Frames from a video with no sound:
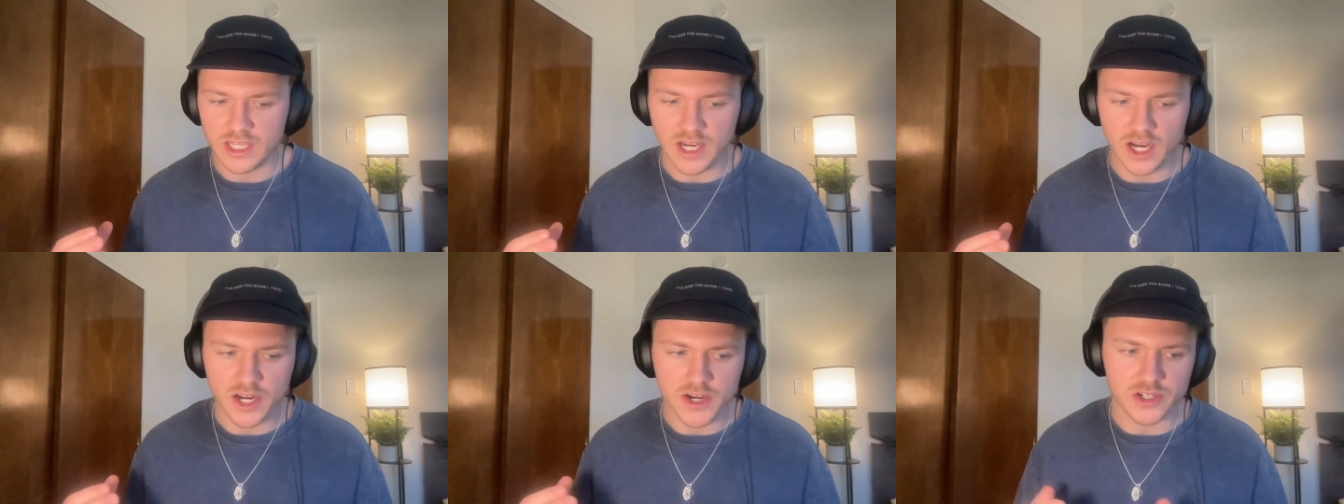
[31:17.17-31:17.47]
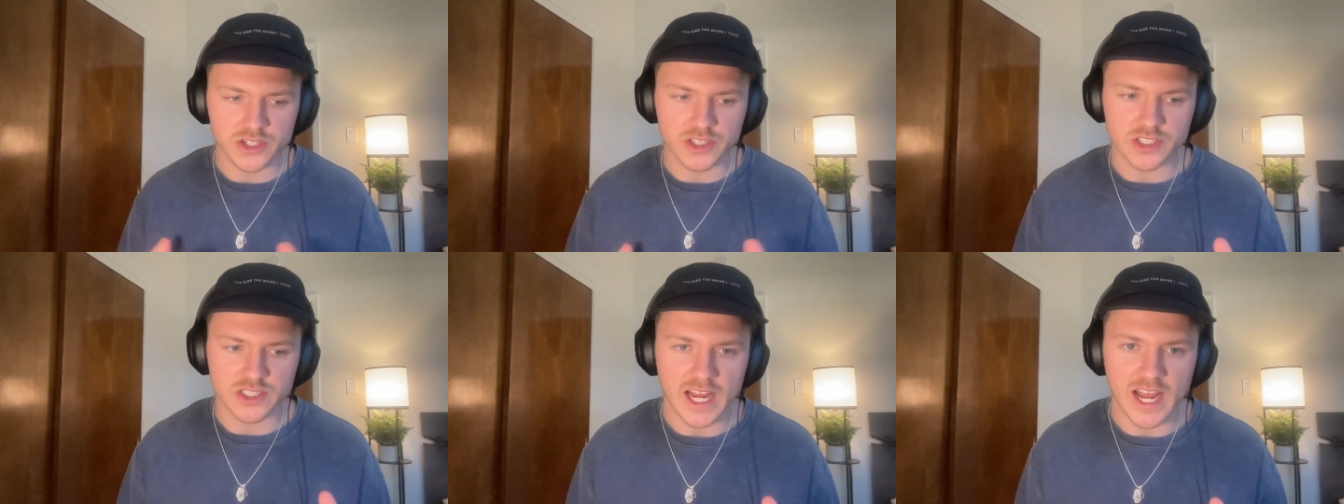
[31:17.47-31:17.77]

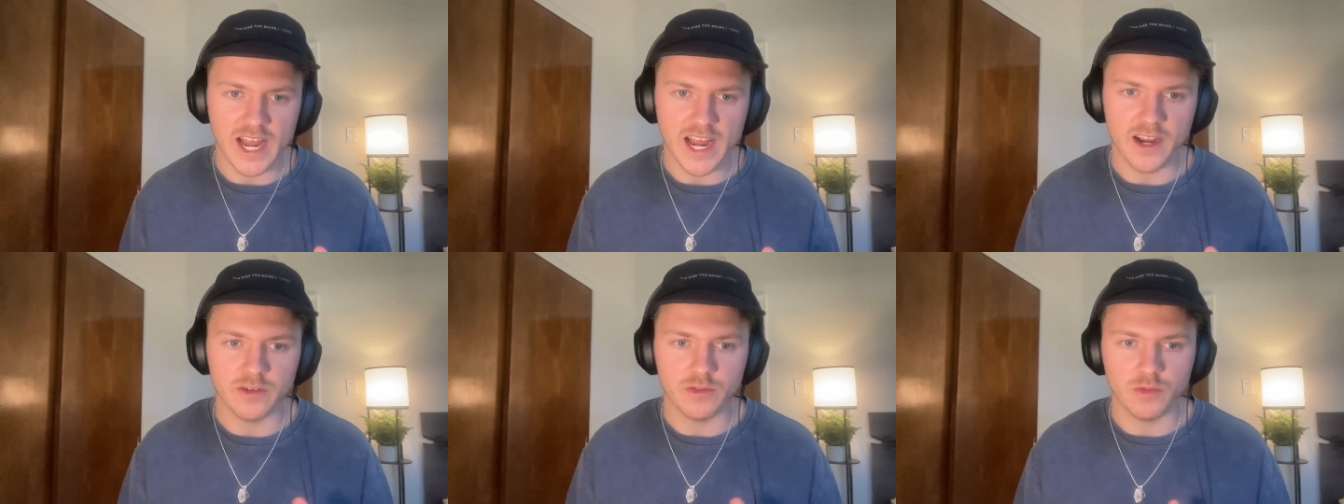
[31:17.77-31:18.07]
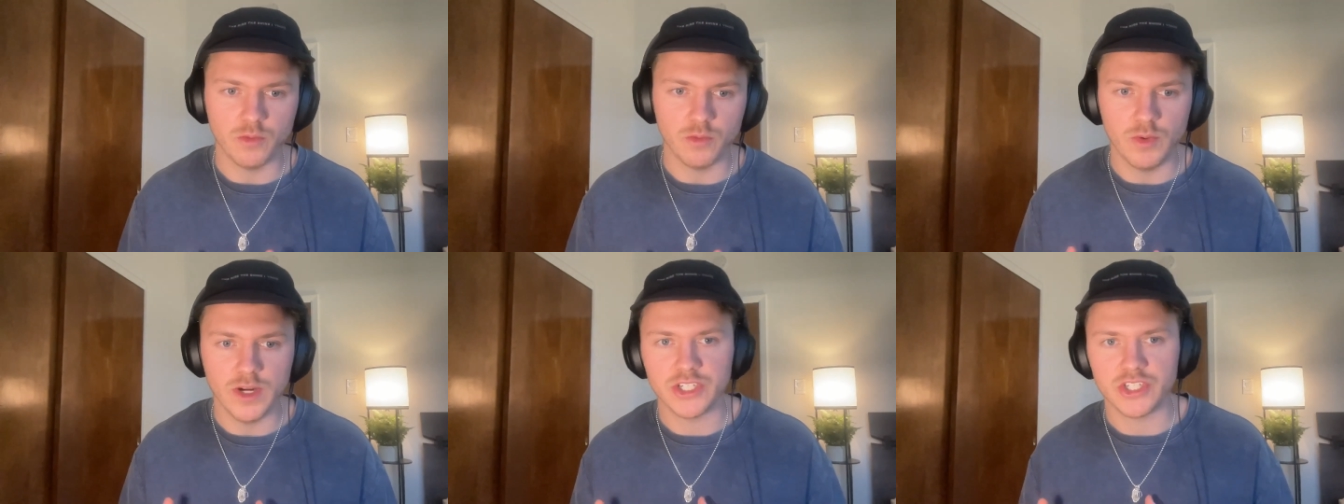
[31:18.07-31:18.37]
understand
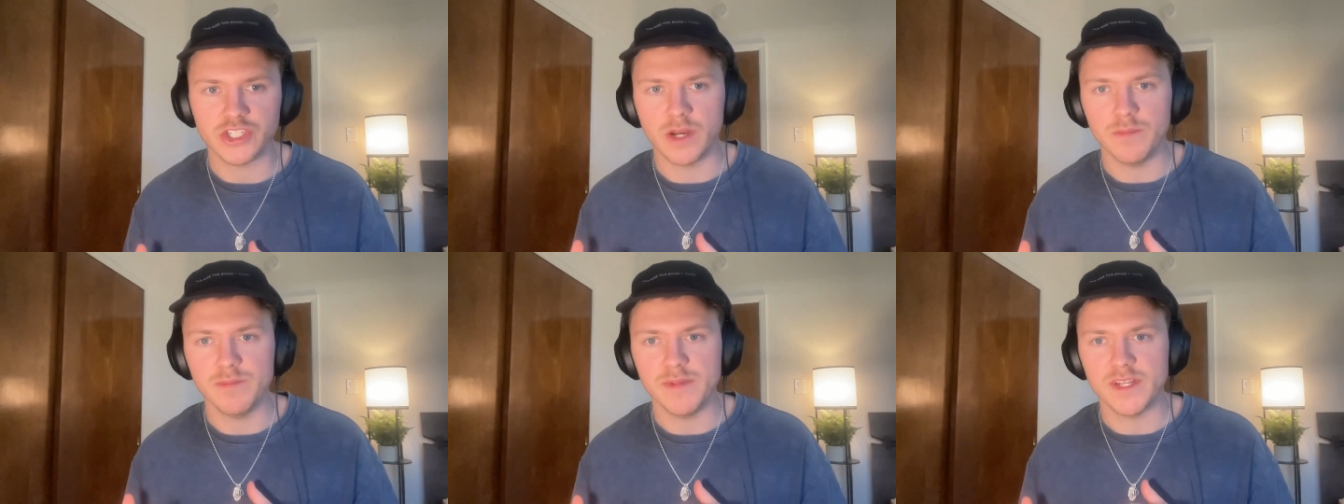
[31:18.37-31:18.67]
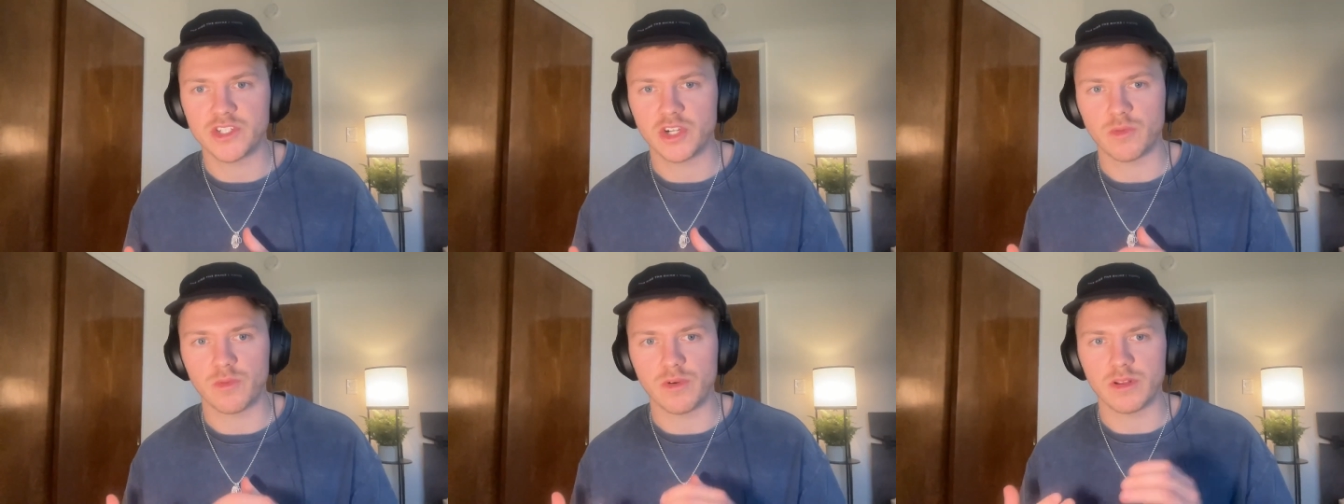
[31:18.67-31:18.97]
which subnets
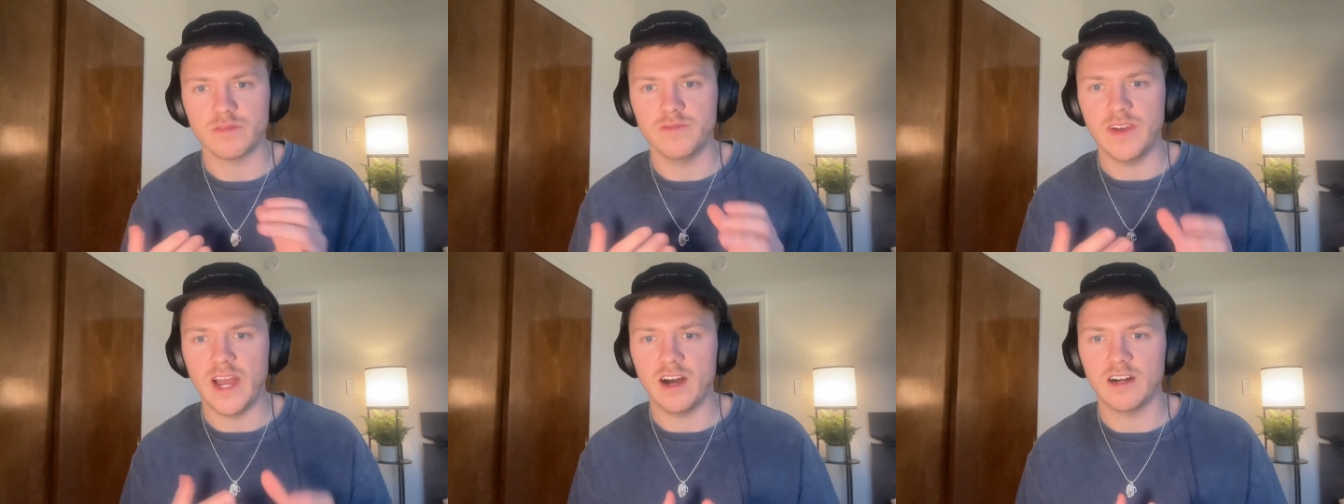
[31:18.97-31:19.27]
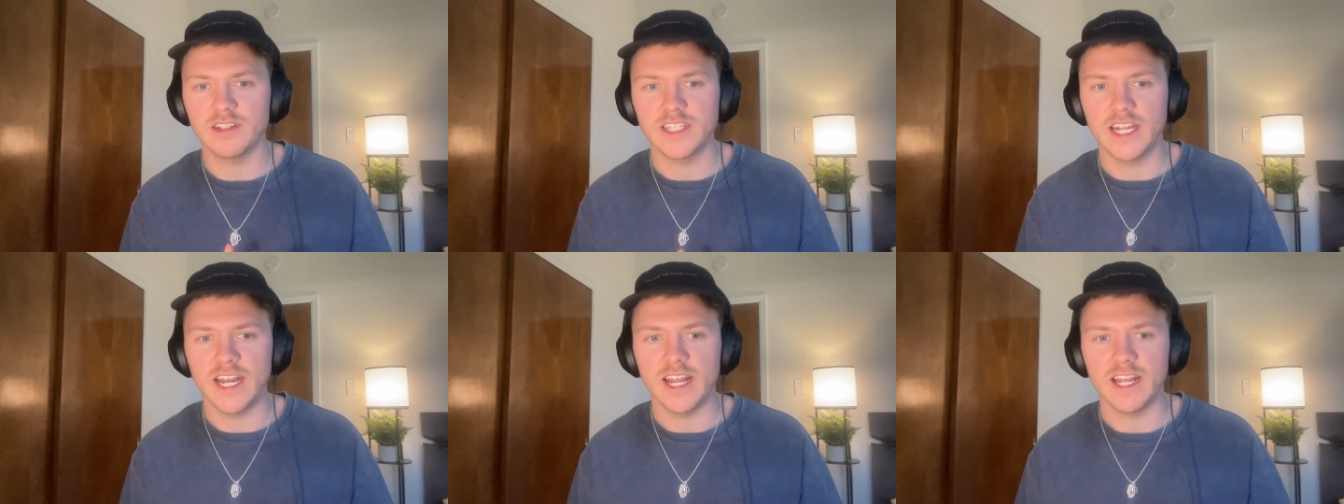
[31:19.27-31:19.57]
are worth
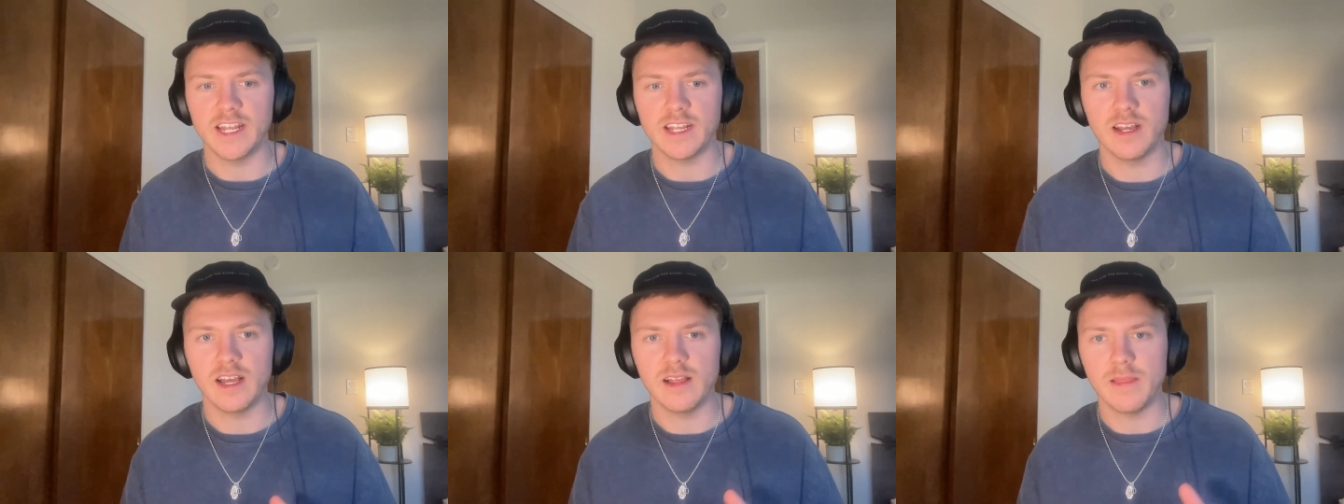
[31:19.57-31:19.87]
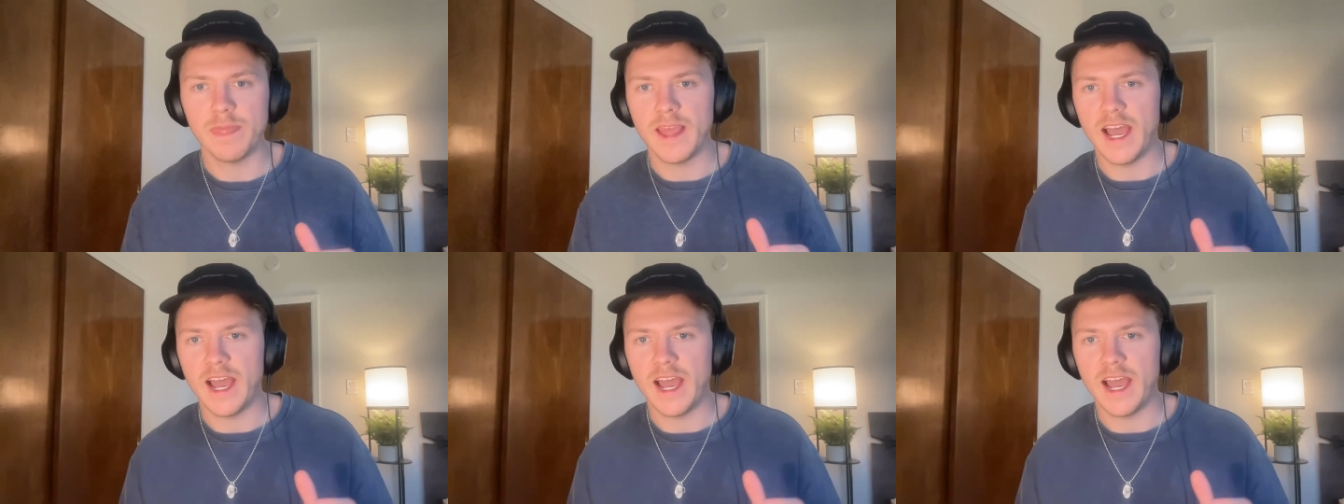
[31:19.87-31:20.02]
validating,